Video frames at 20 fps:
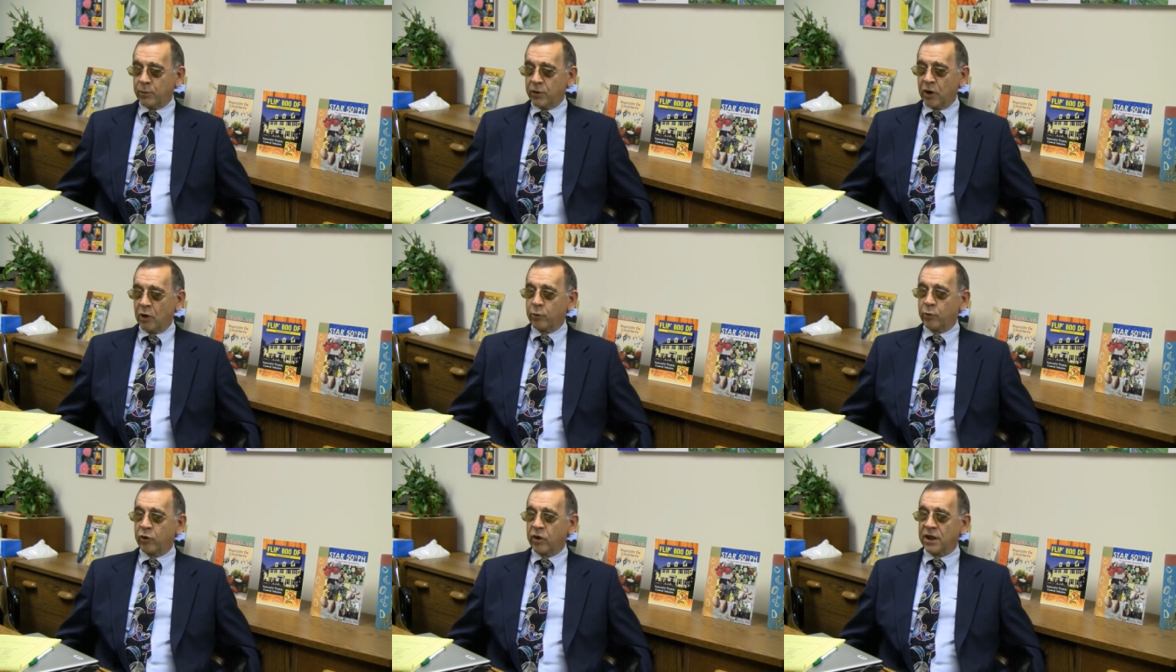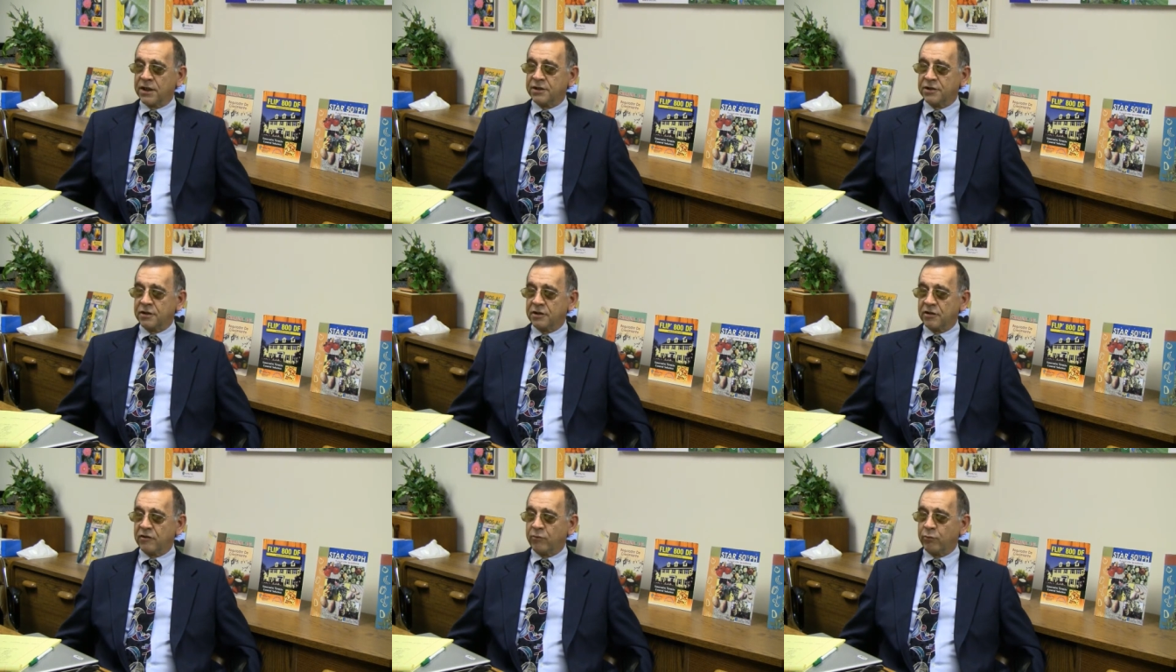
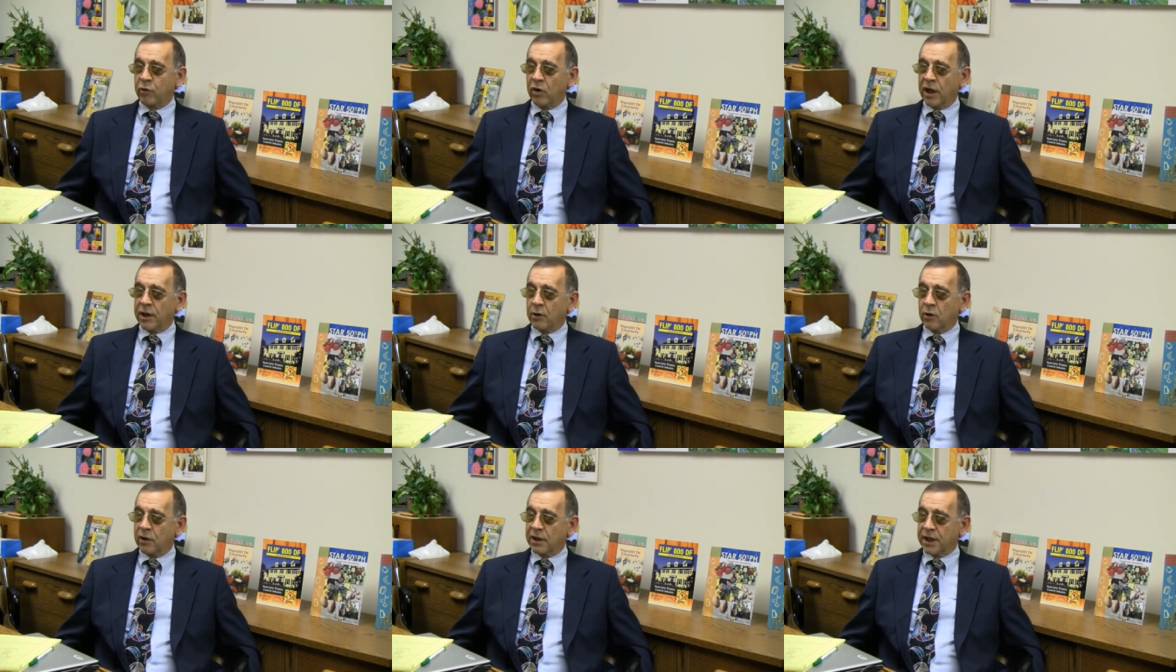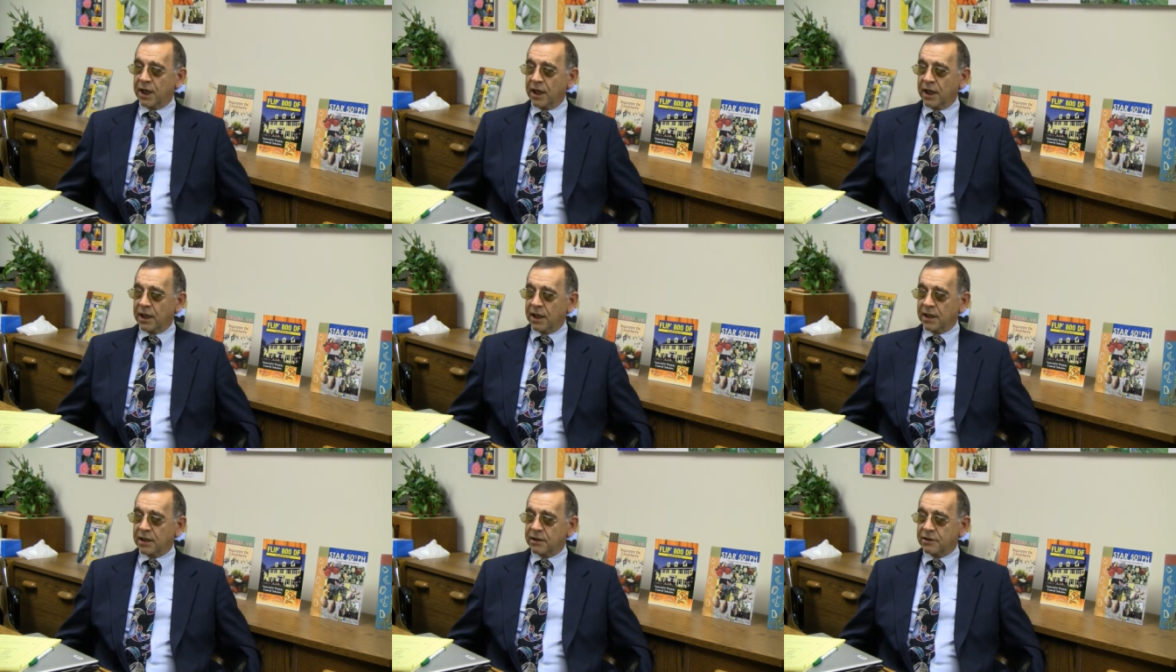co-president of Bright
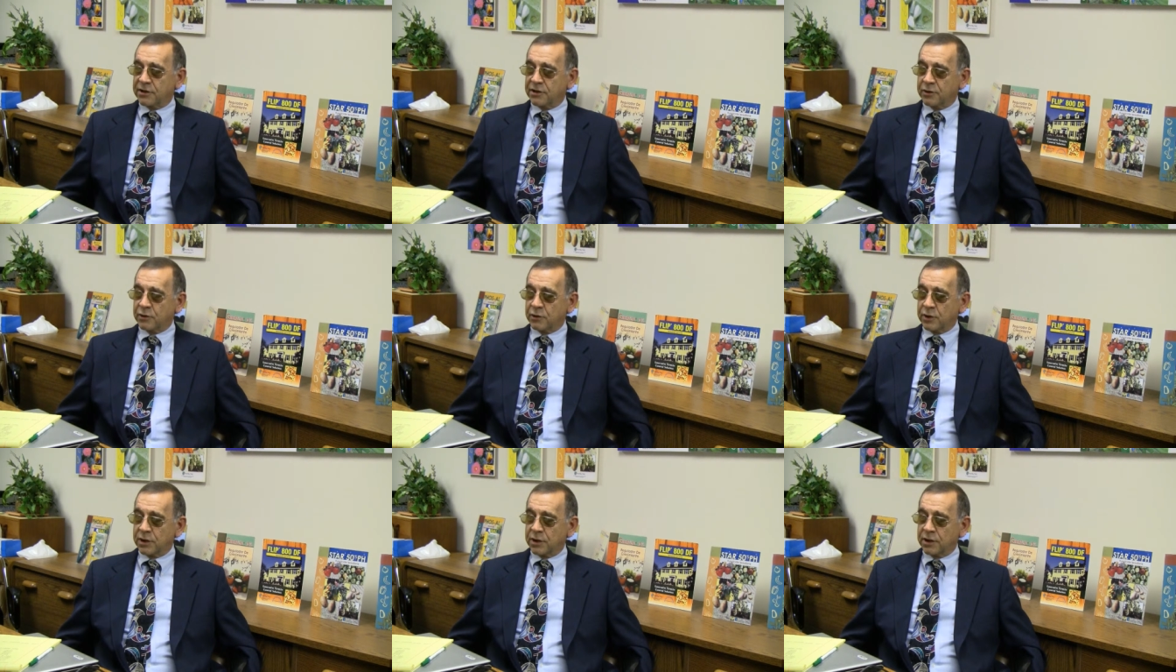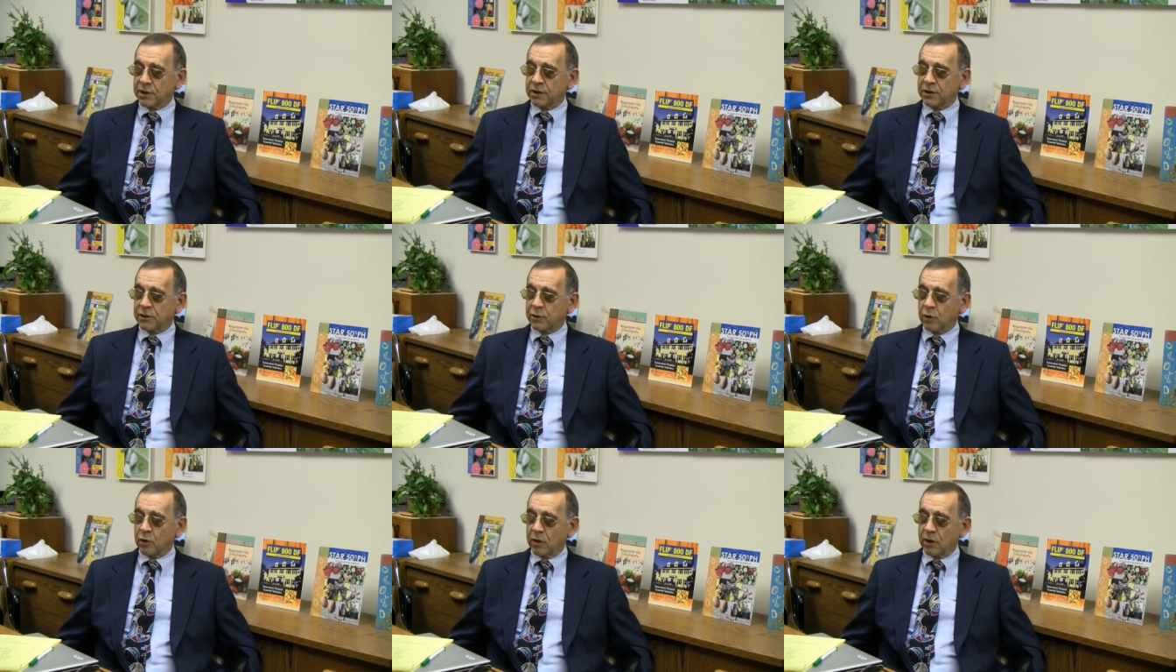Organics
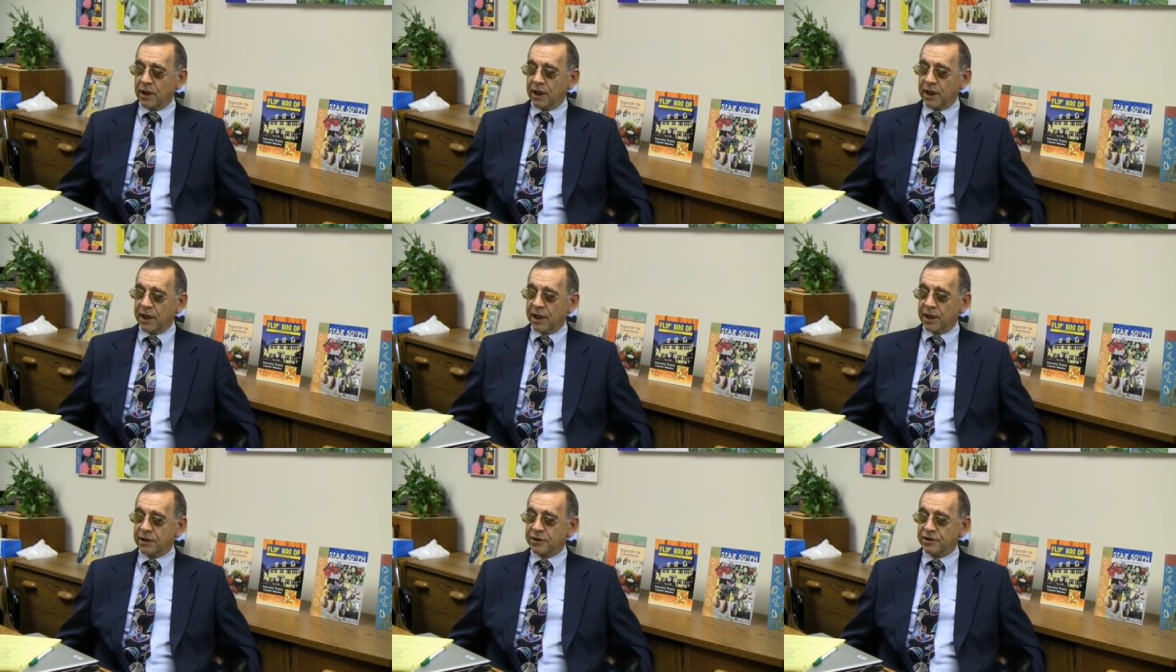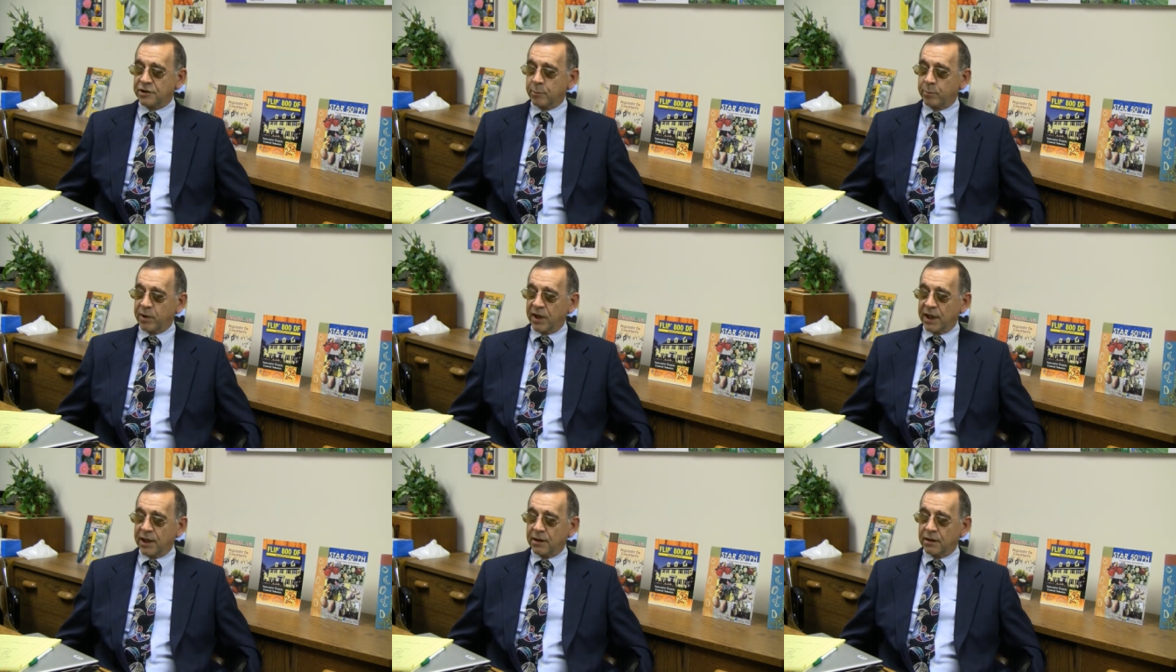with Jorge
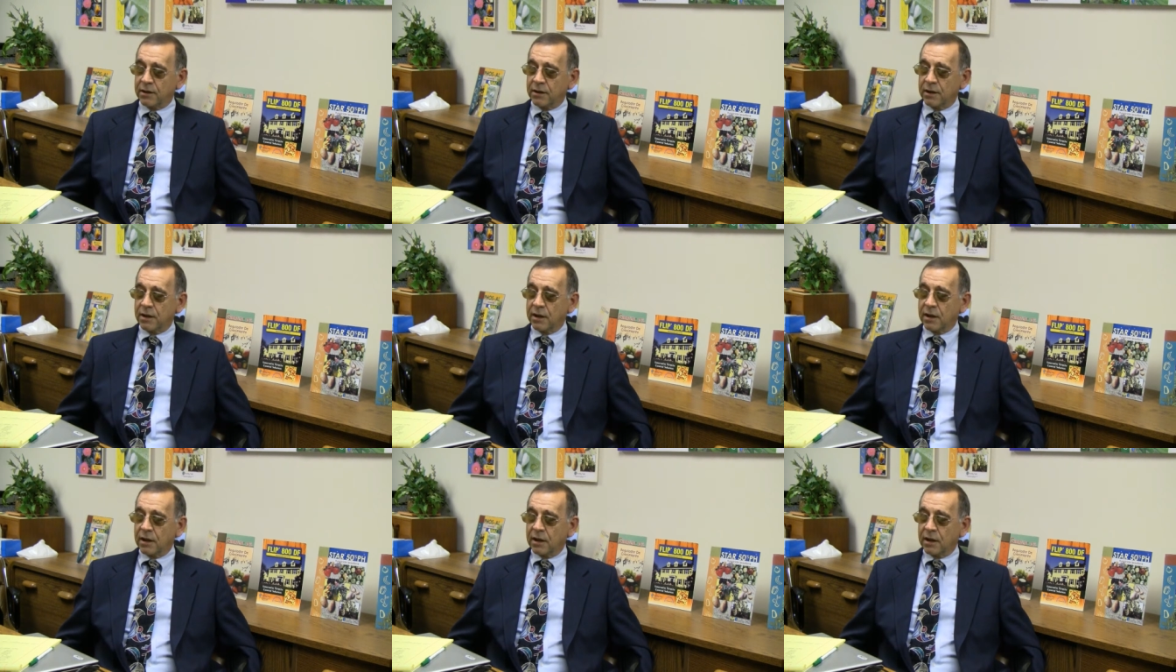Cepeda.